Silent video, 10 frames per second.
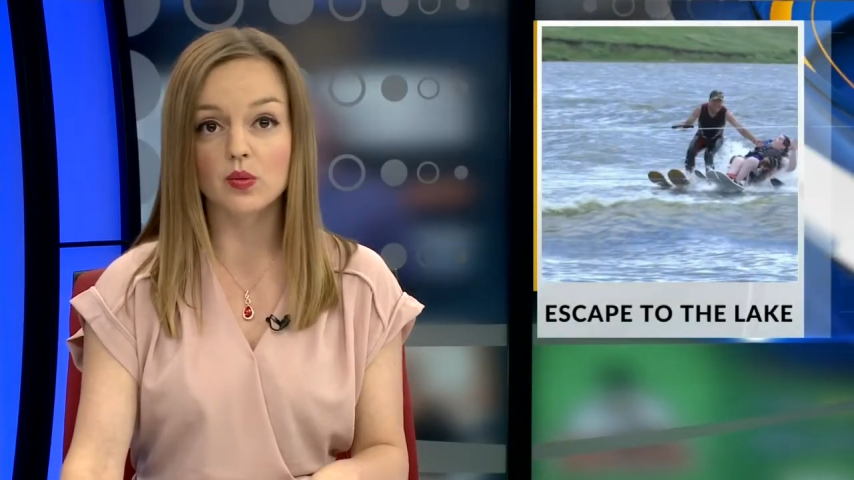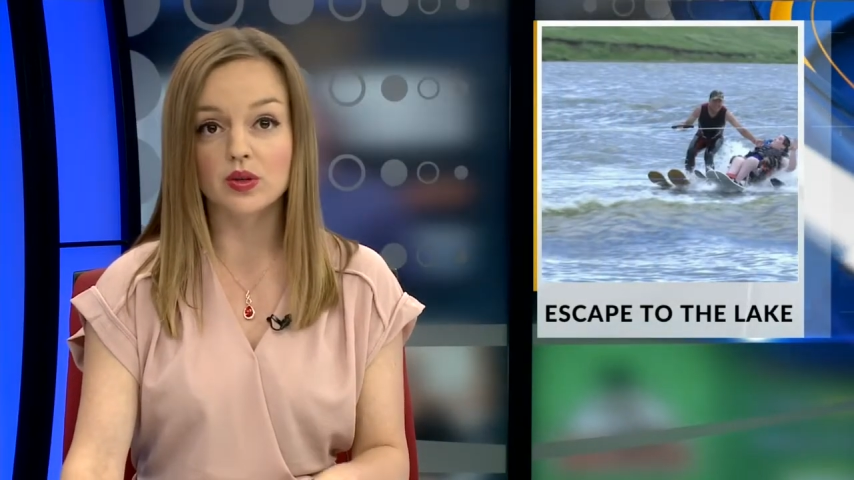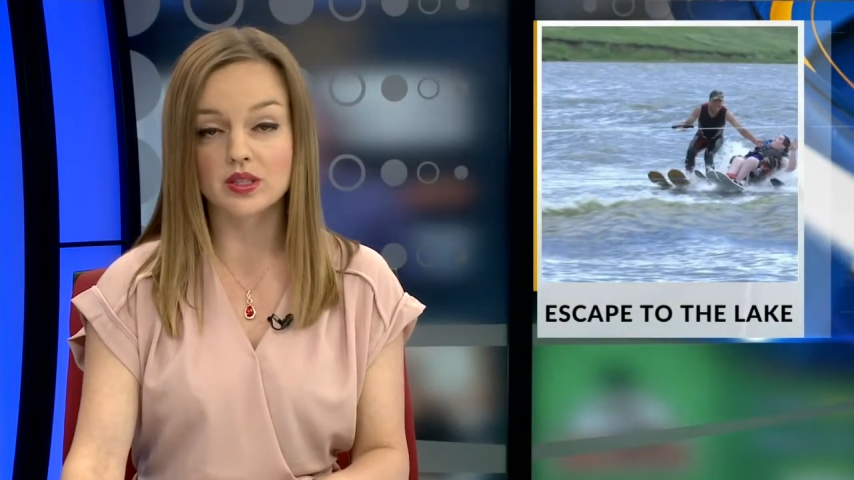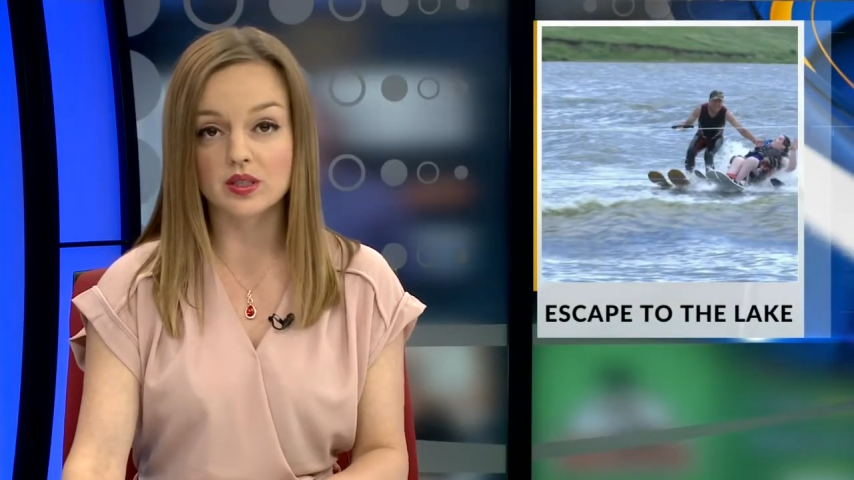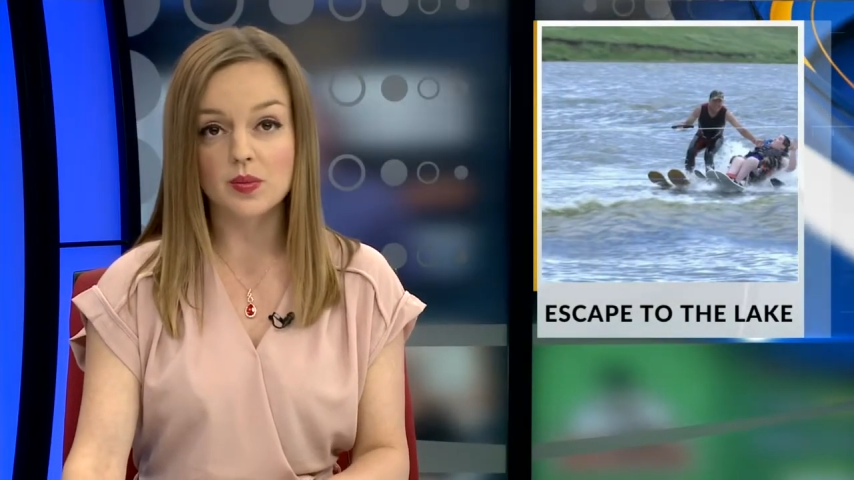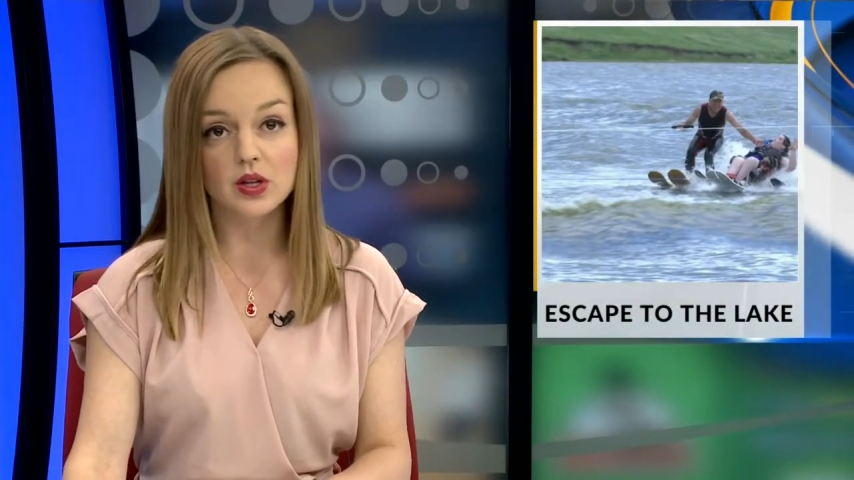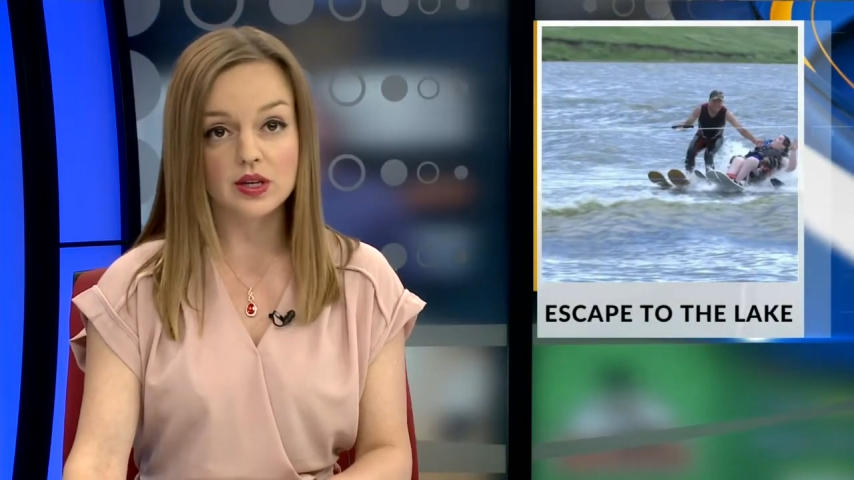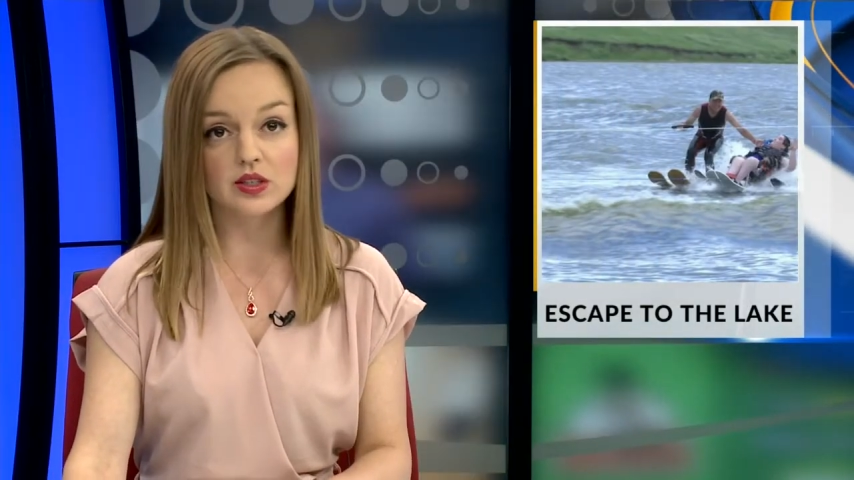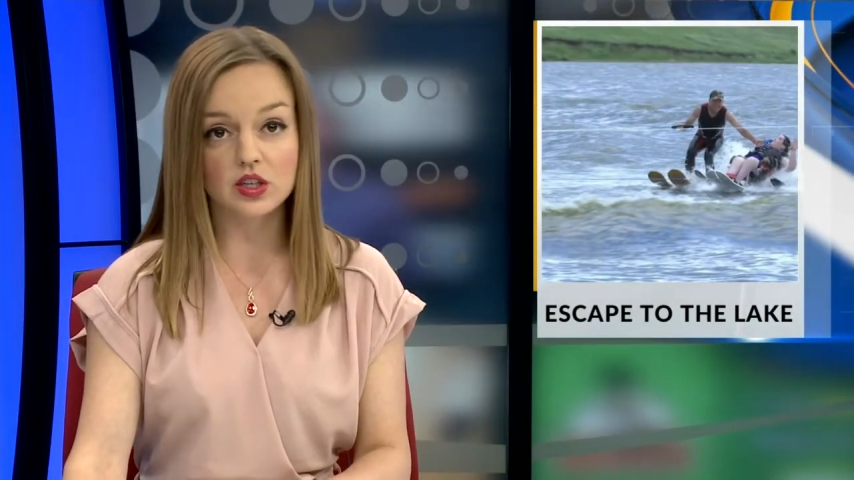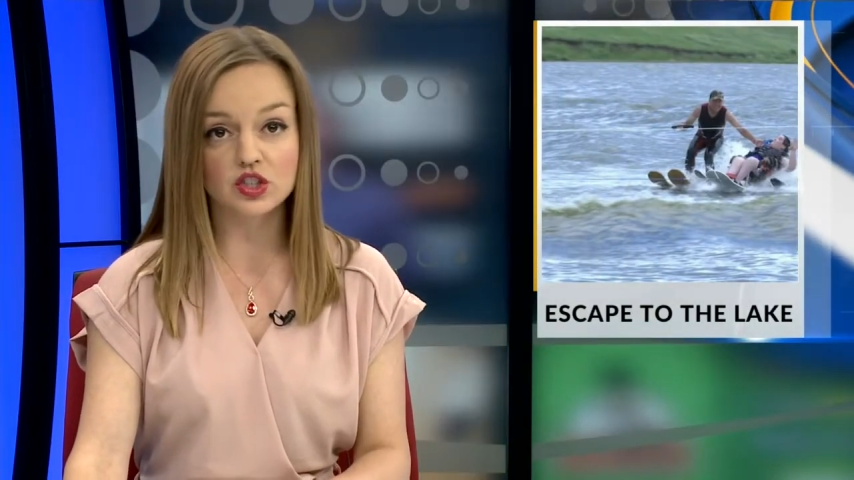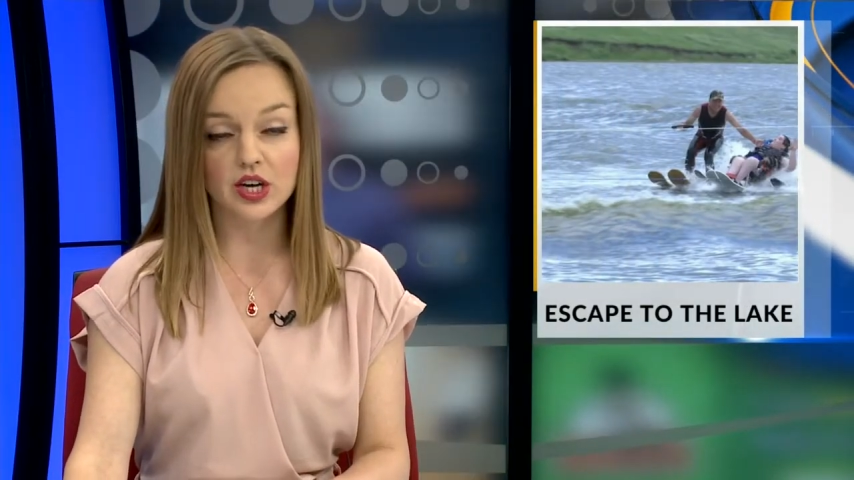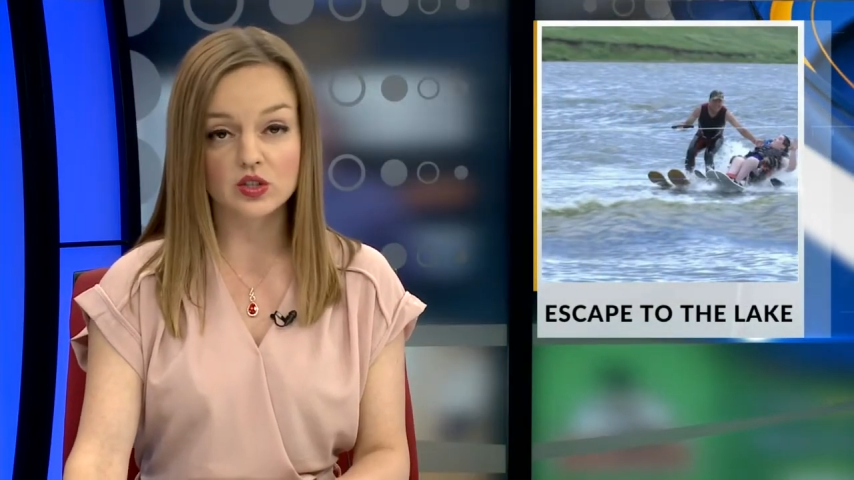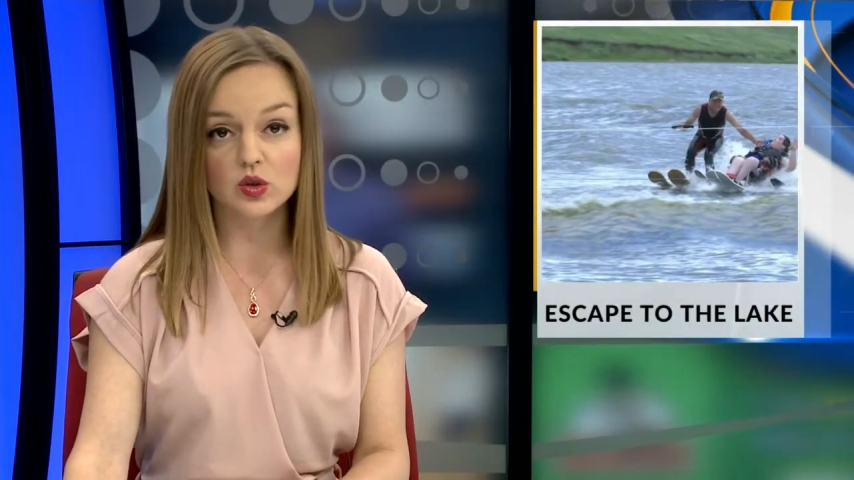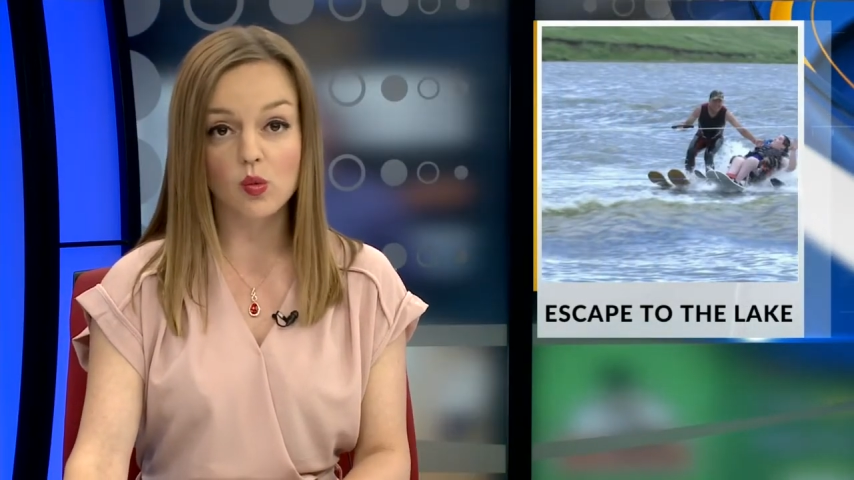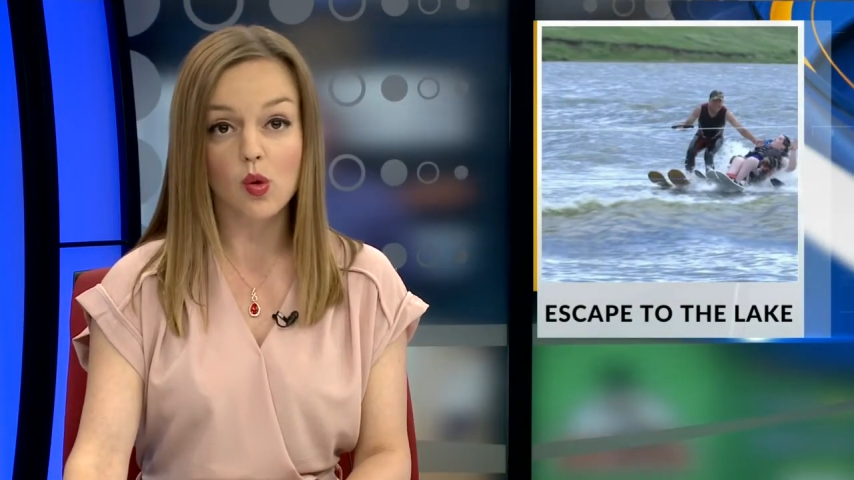with disabilities a
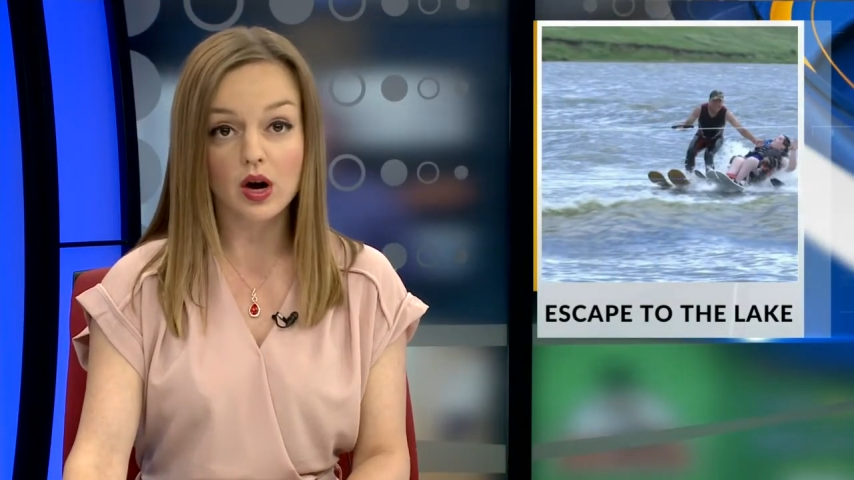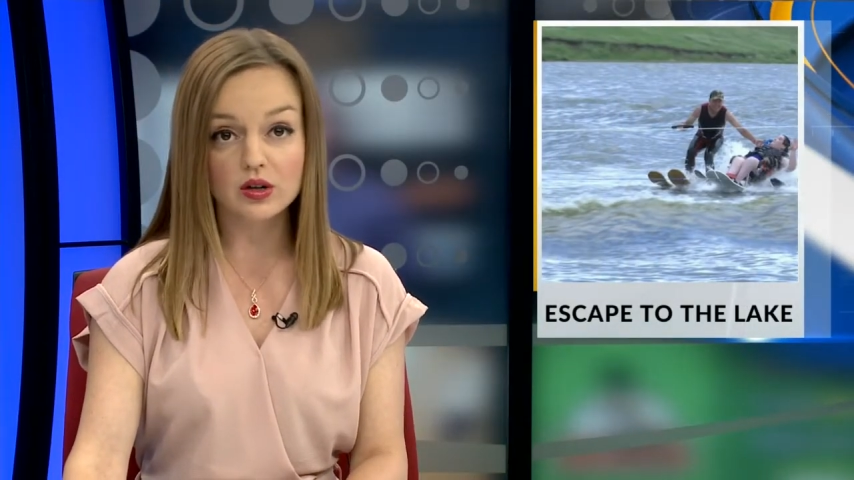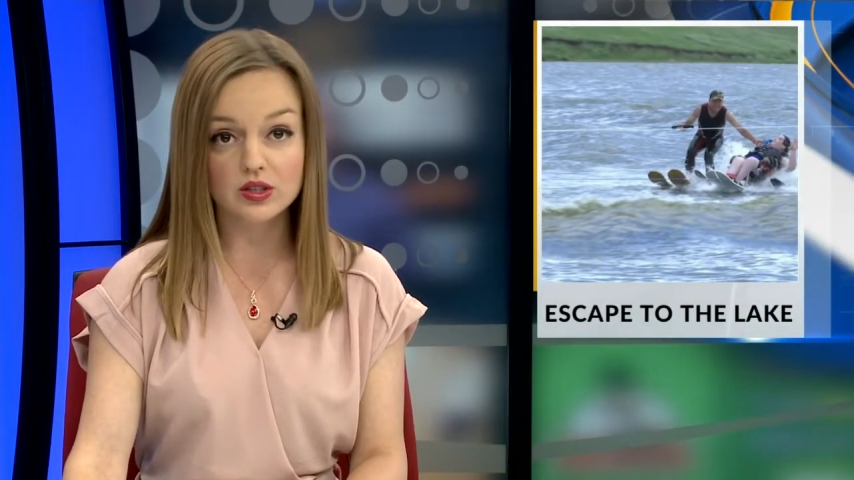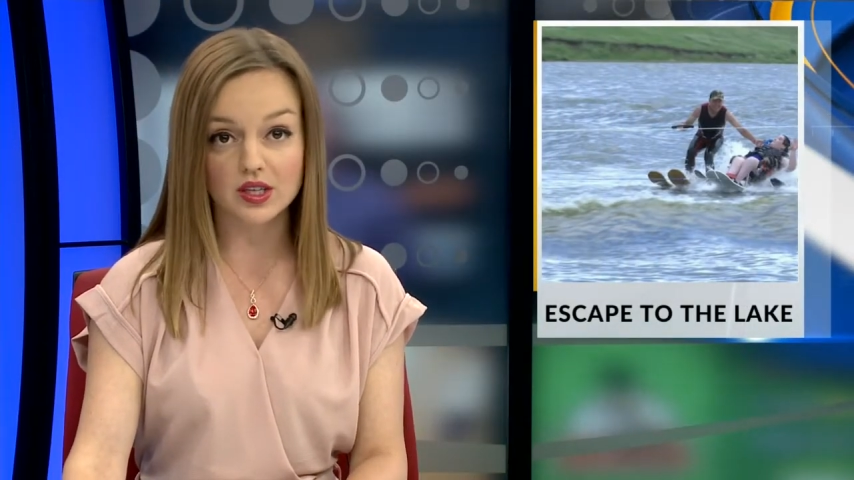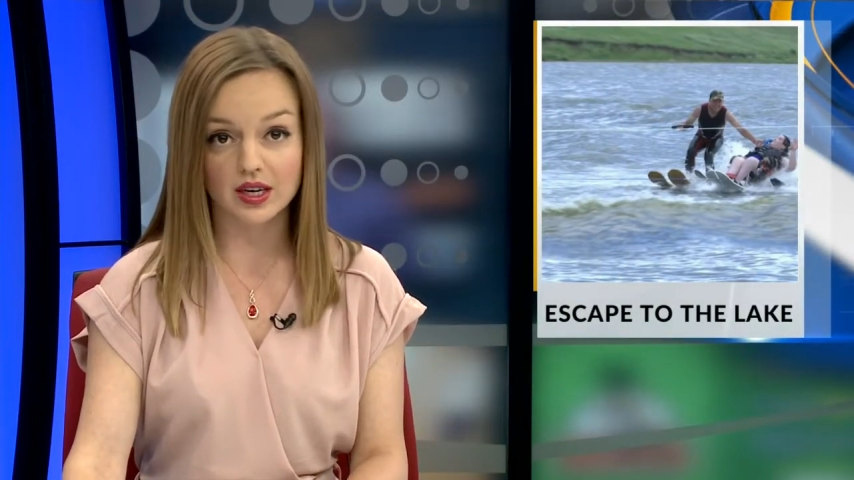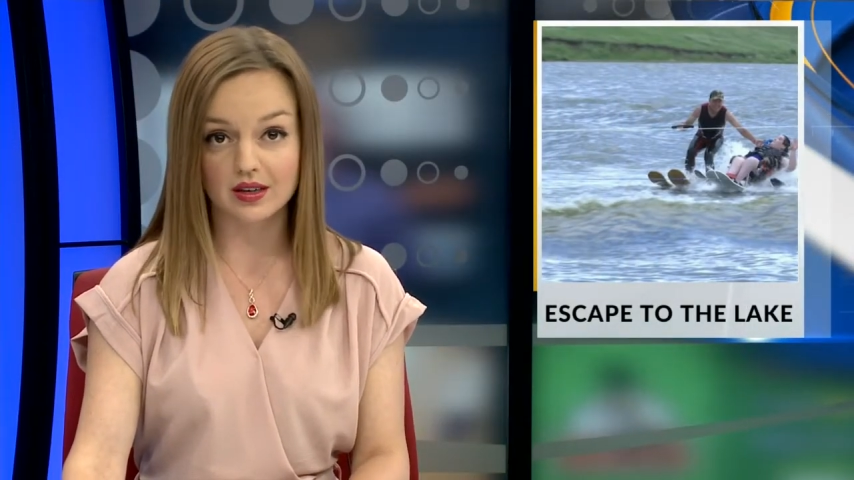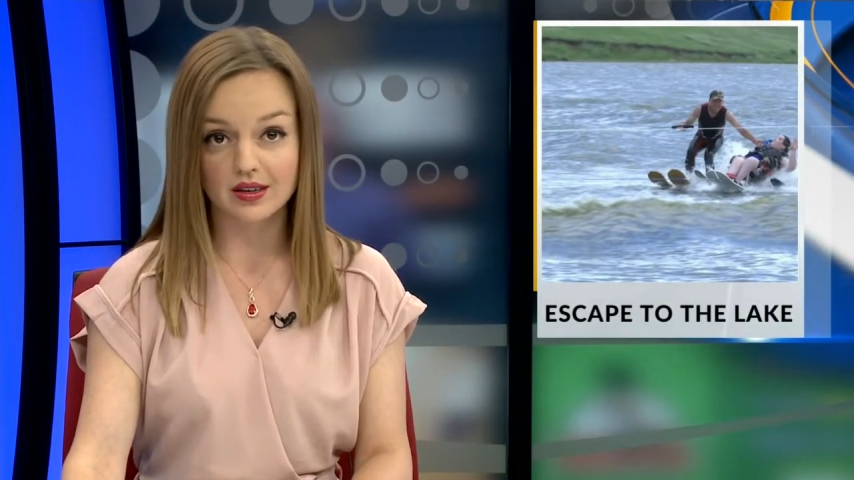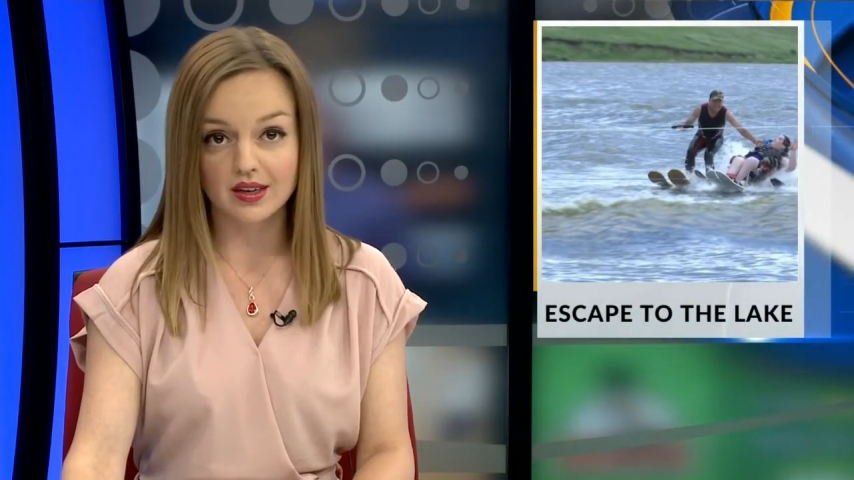chance to water ski.